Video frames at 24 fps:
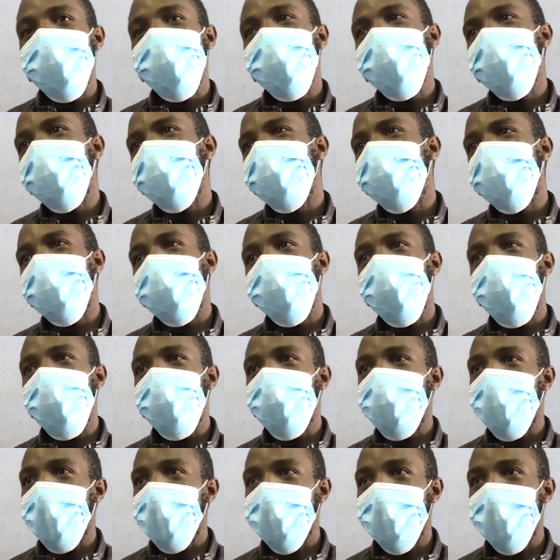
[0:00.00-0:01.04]
I think it's an
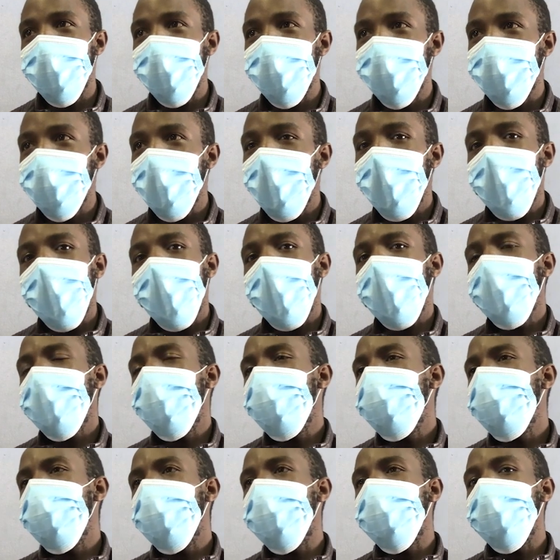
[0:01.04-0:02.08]
obvious case. I
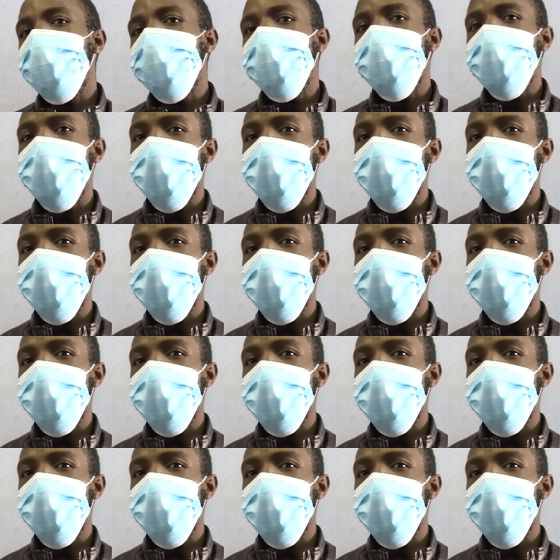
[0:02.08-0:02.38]
cannot